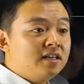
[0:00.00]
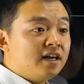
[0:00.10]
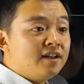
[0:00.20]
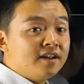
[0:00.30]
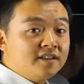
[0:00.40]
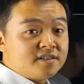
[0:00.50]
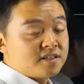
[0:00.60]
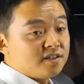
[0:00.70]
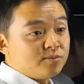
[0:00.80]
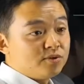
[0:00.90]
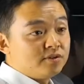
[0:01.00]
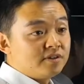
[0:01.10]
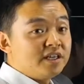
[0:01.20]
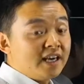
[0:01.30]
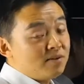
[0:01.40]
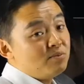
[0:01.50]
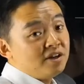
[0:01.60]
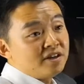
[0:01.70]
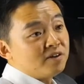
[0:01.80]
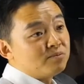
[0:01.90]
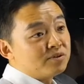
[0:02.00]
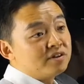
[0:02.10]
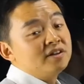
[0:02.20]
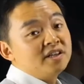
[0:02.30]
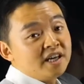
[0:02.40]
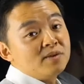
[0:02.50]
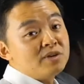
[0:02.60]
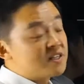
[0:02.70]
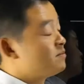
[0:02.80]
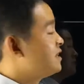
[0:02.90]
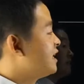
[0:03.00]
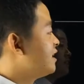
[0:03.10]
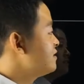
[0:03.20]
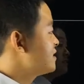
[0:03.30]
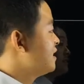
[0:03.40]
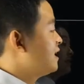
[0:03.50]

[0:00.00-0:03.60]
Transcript: another syllable, it can be a number, it can be something else,